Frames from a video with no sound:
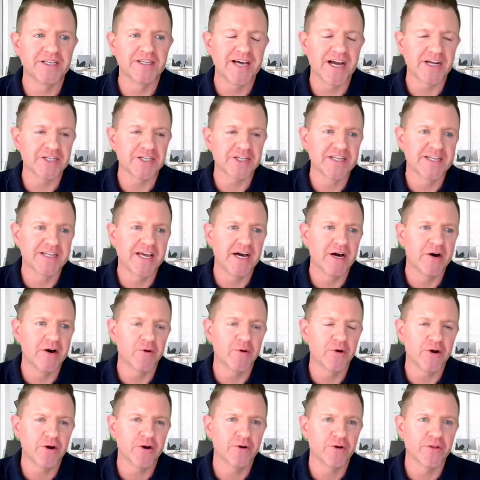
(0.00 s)
is actually
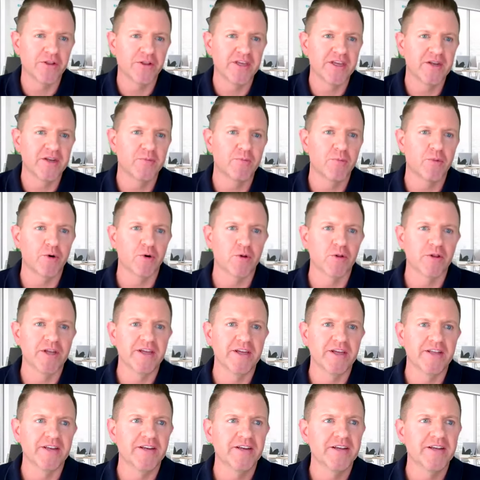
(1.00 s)
now currently in
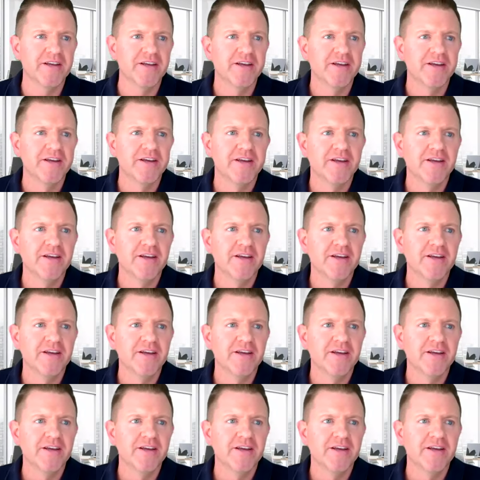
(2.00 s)
Berlin